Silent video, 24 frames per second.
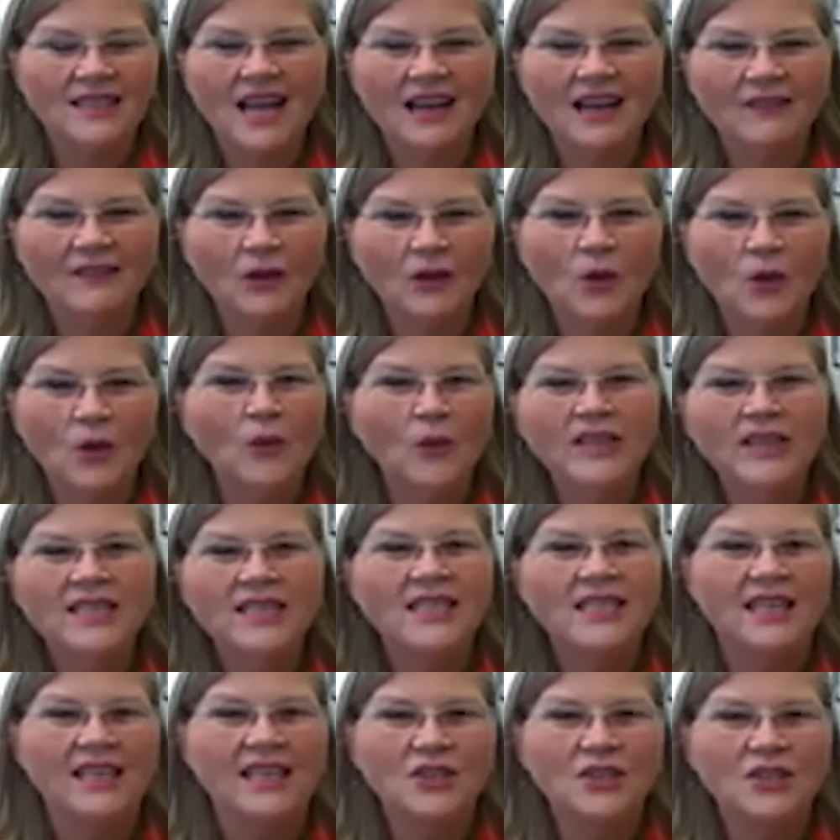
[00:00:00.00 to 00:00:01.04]
kind of the
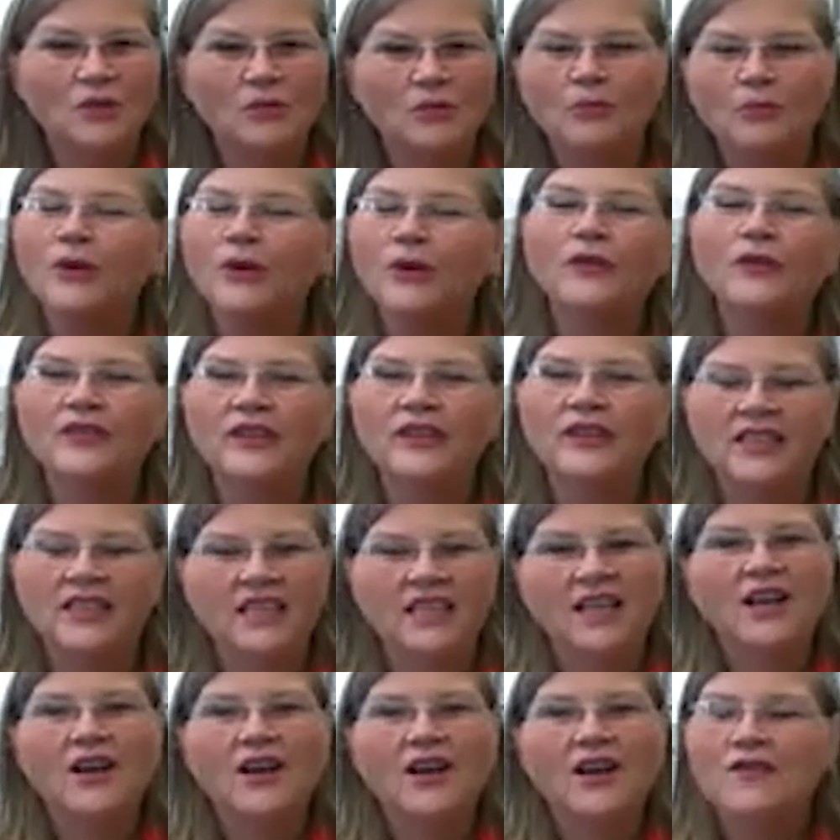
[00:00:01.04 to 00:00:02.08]
quintessential perfect
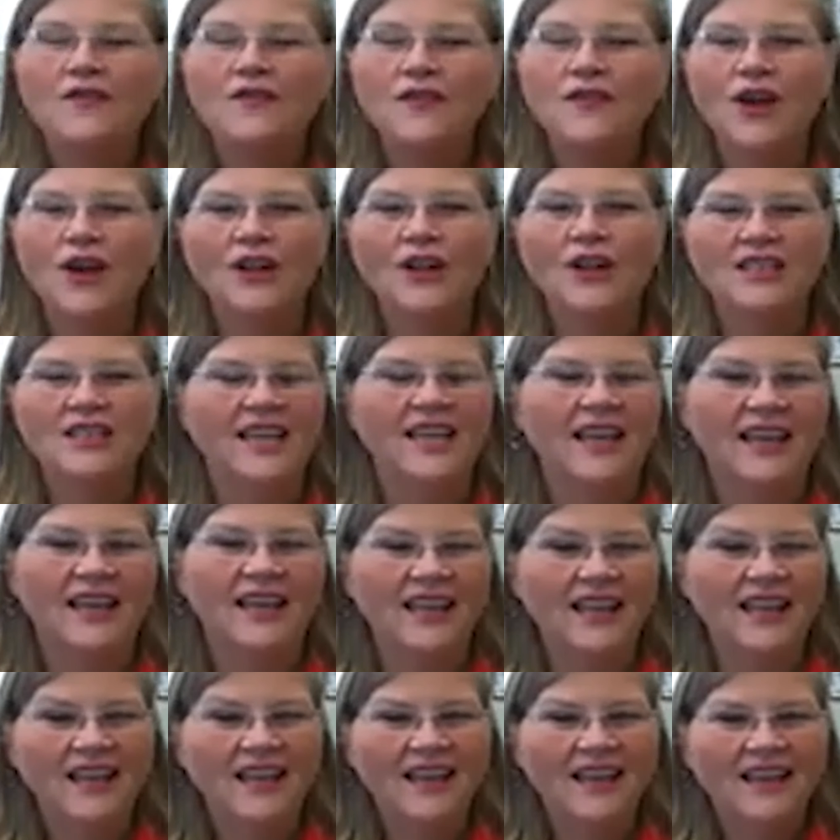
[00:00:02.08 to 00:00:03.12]
fall day.
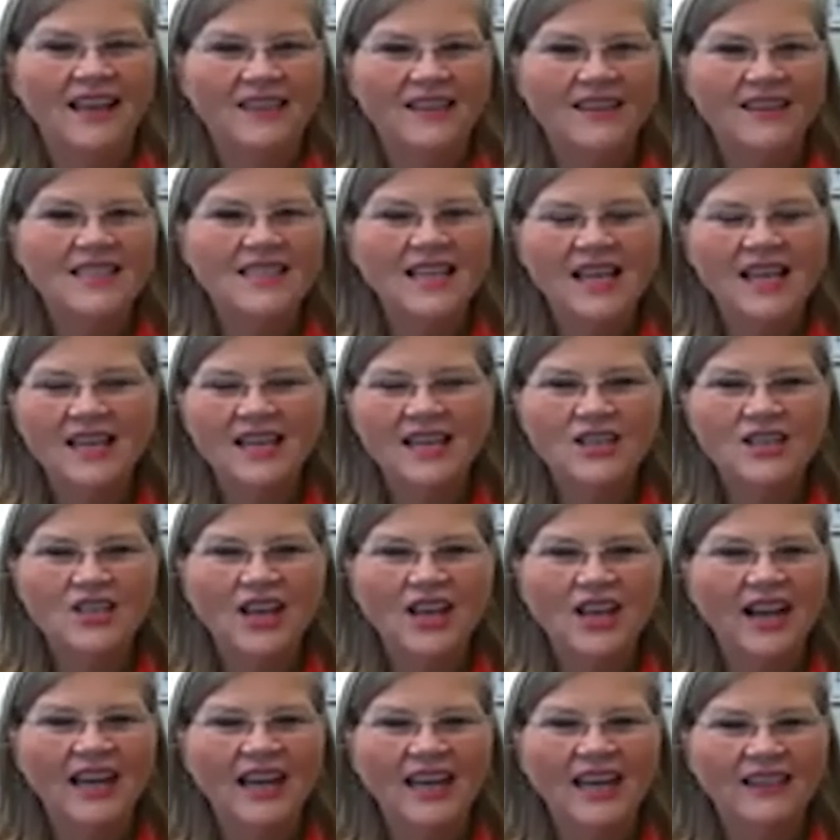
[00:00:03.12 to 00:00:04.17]
The sun is
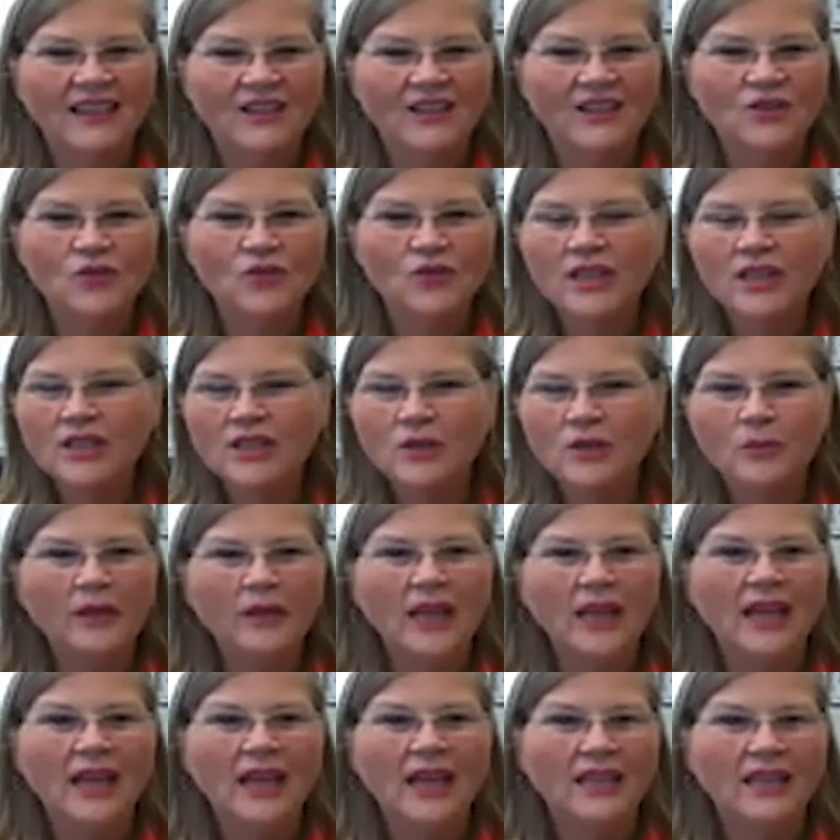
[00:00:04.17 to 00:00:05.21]
shining, the trees are
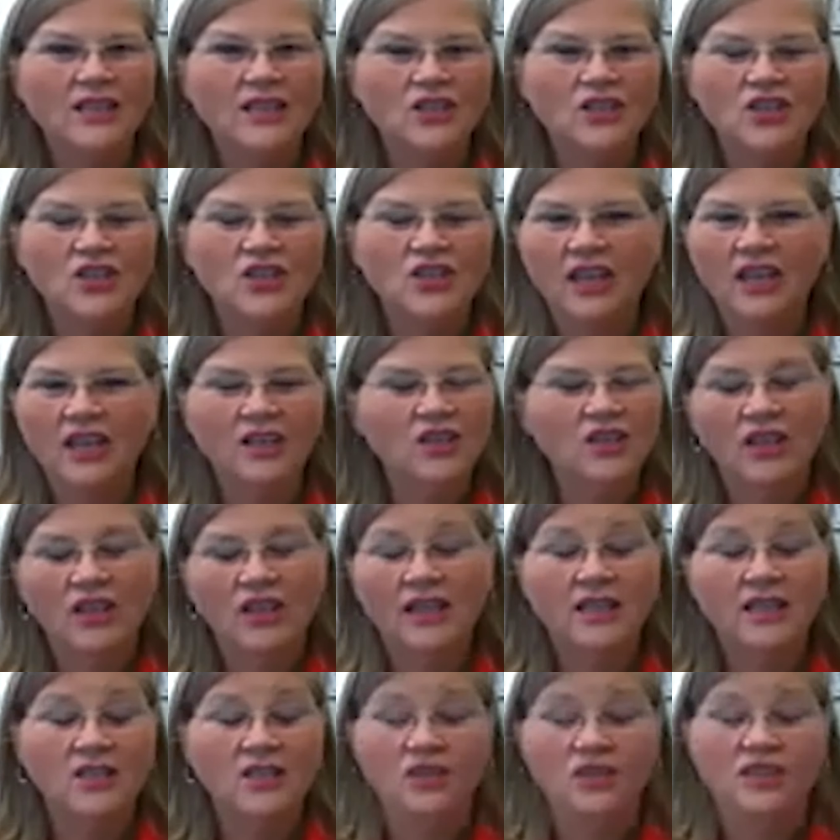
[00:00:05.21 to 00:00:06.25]
beginning to change. It
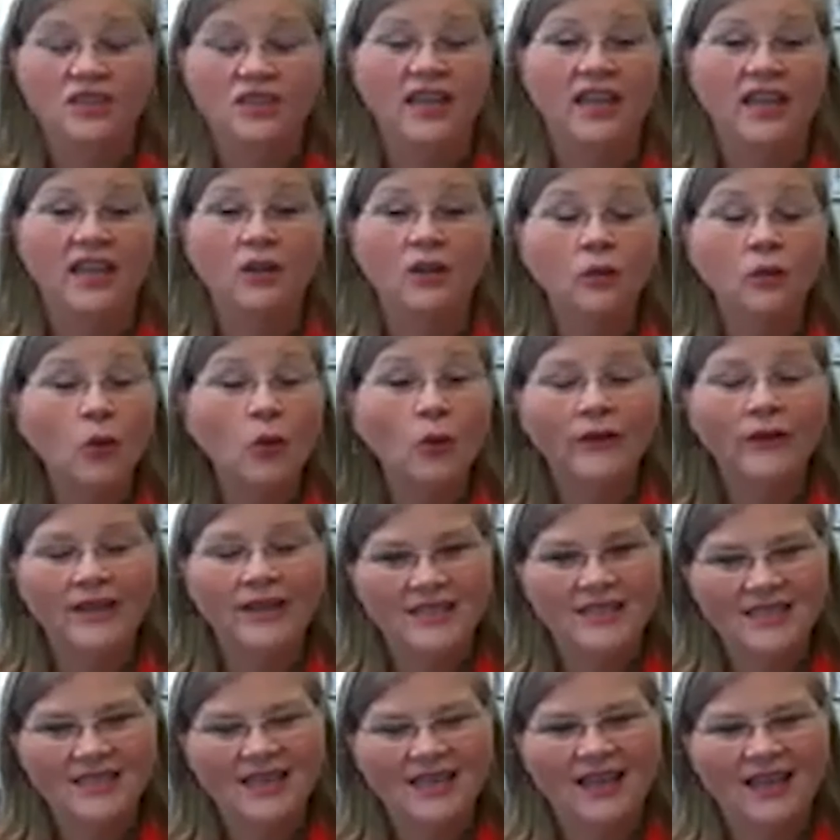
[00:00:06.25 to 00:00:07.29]
is just a
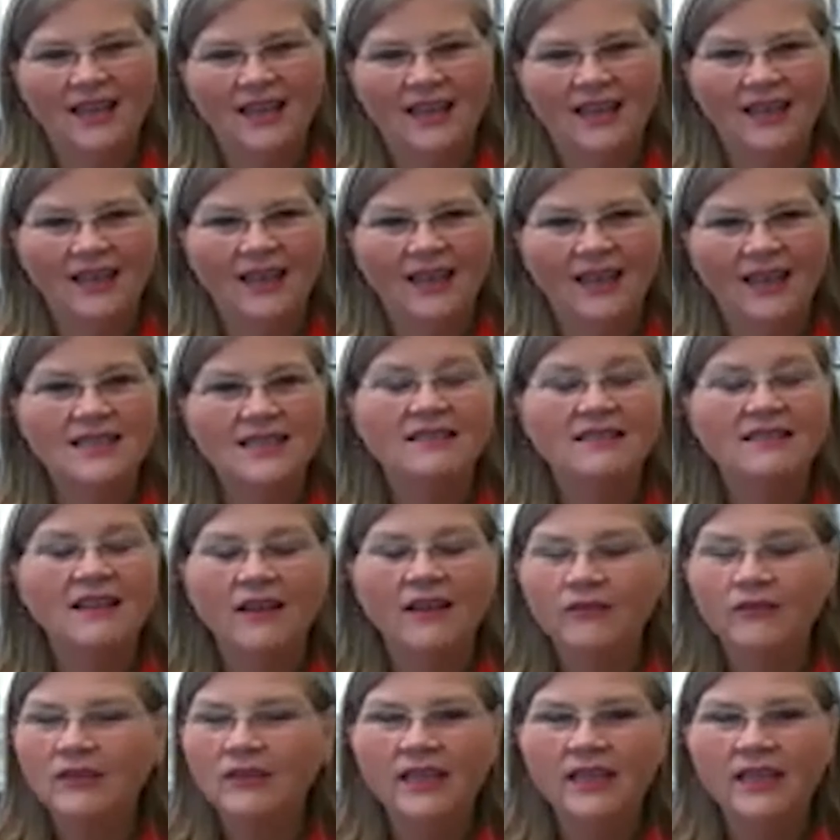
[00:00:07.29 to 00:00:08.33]
glorious day. And it is
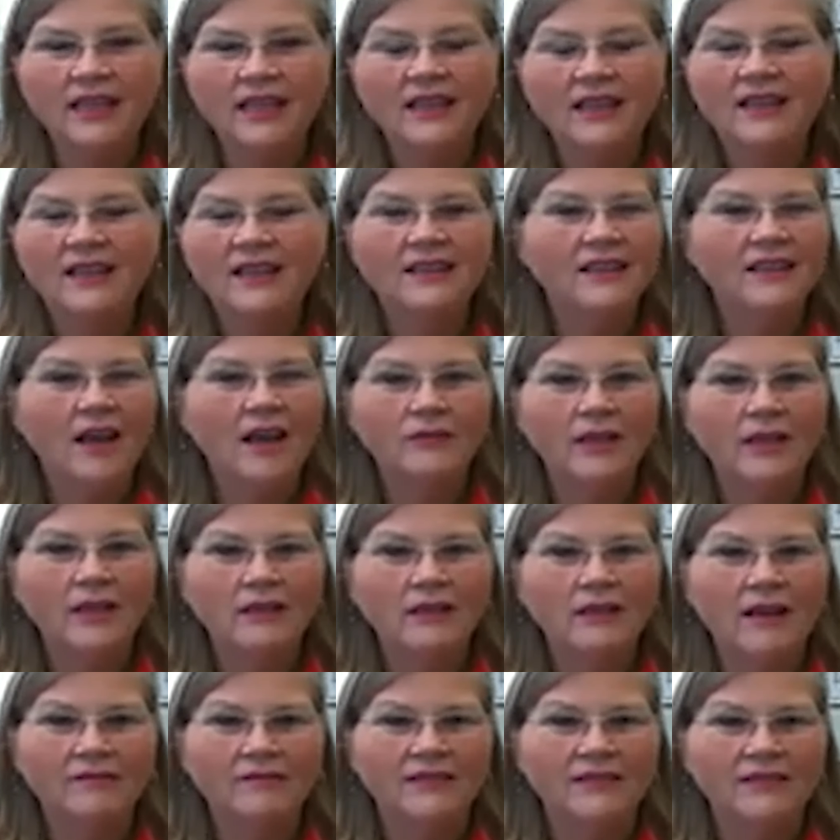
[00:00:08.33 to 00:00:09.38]
lovely, lovely,
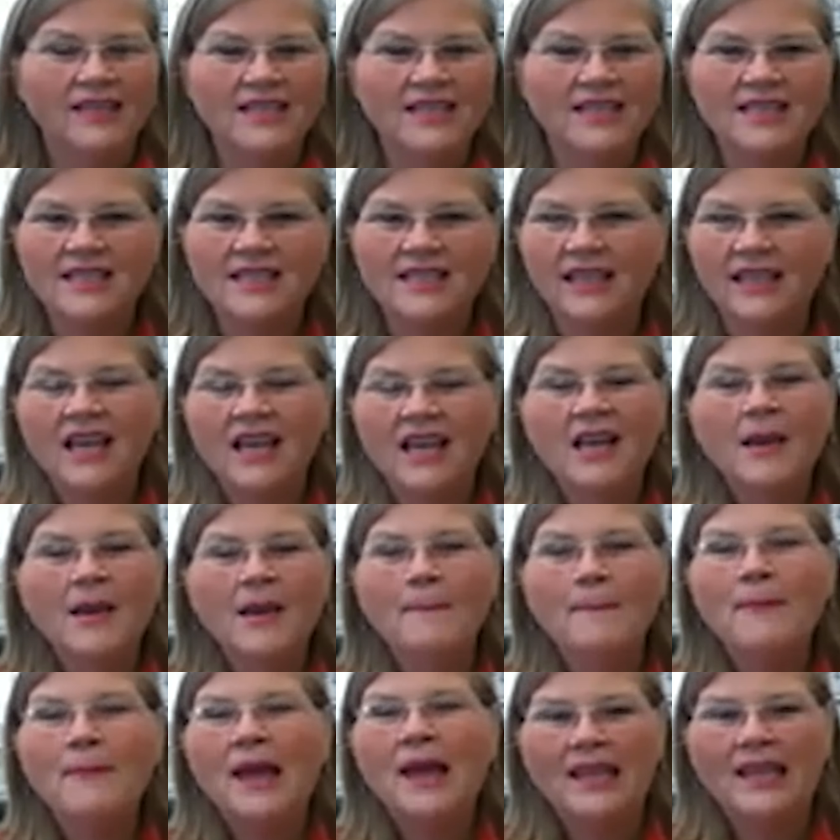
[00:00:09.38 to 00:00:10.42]
lovely to see
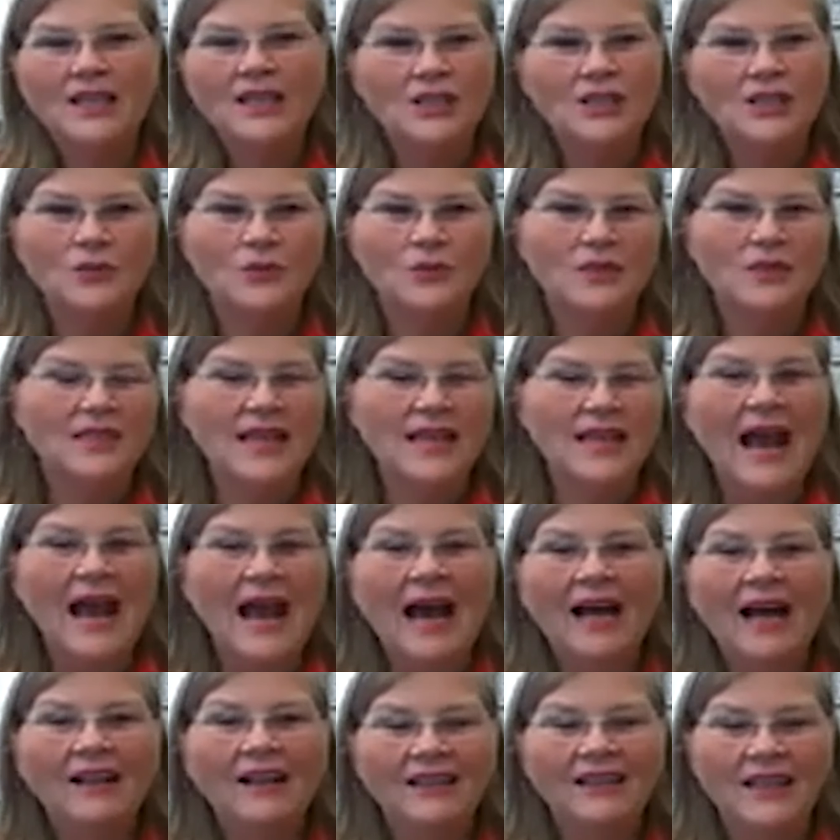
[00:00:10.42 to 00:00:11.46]
many students
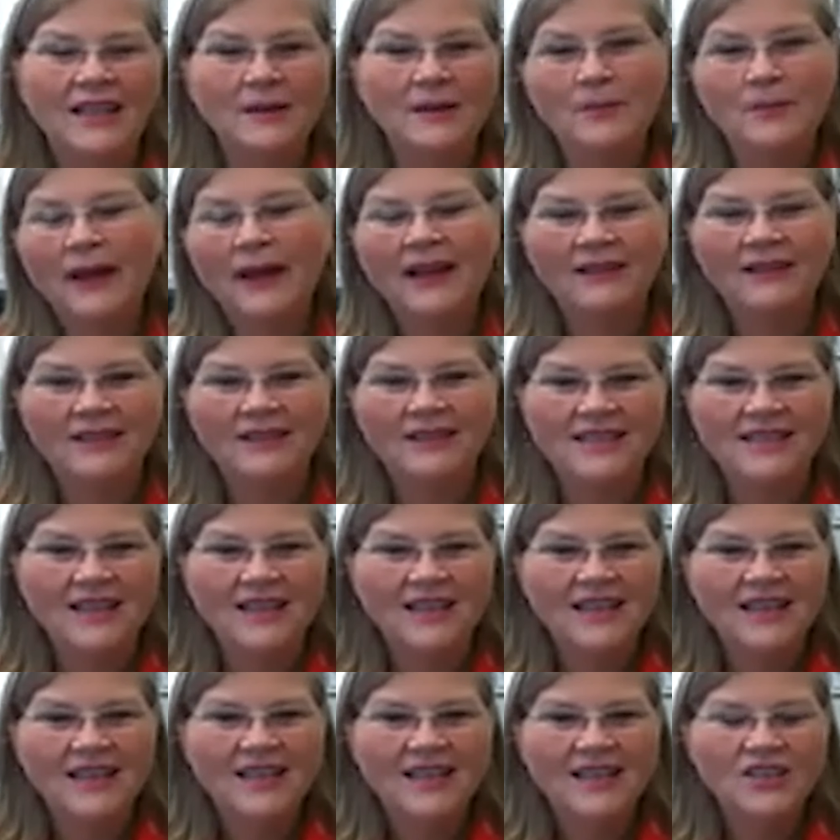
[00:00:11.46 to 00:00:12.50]
out and about,
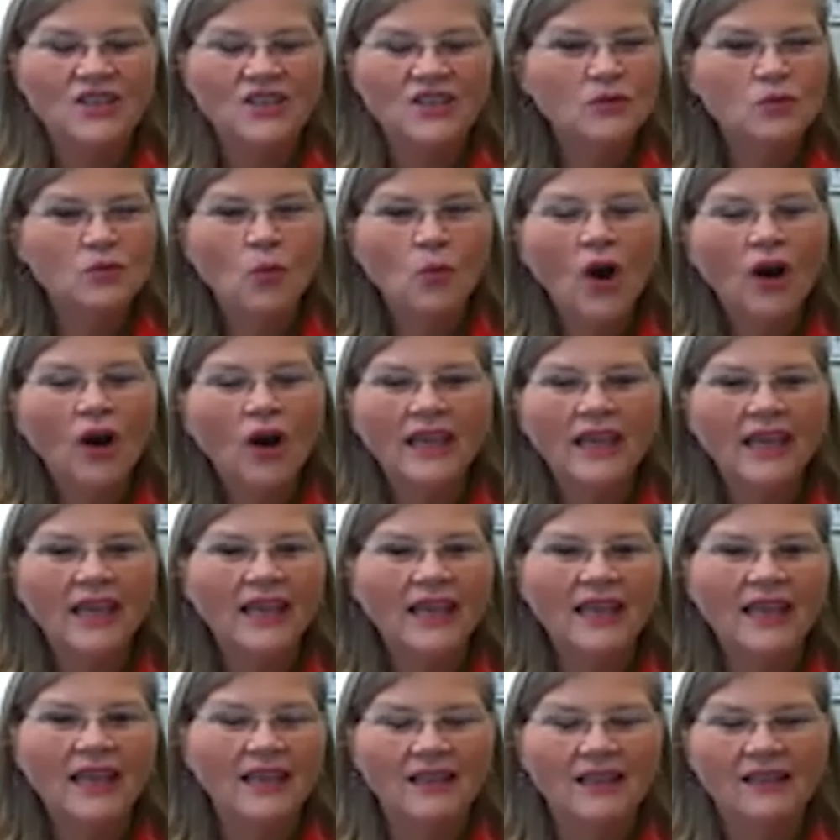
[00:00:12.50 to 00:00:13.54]
just
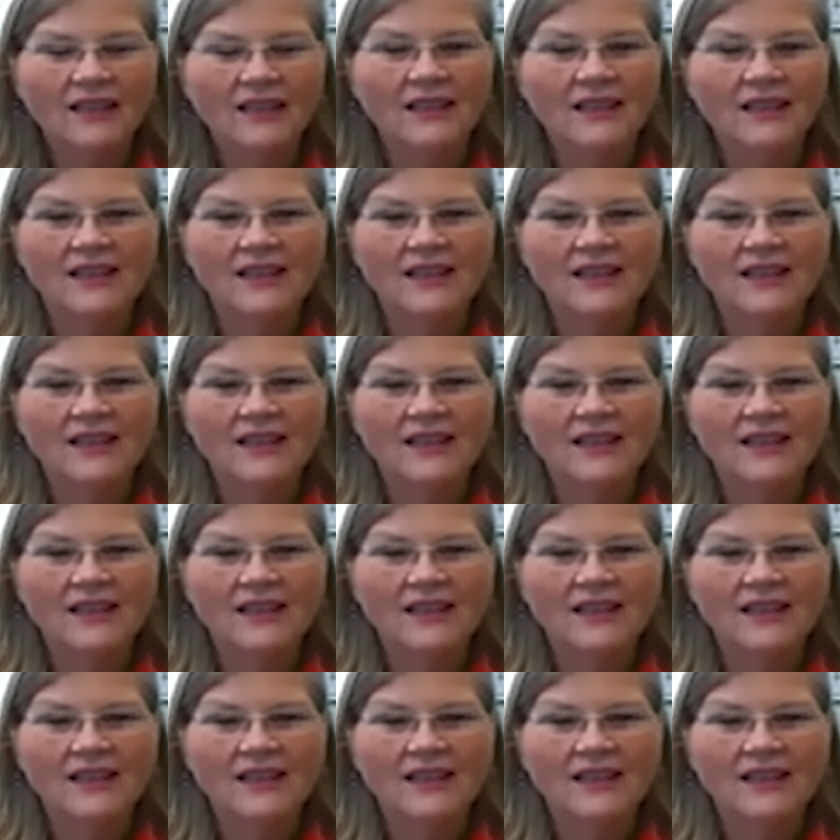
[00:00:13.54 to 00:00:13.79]
walking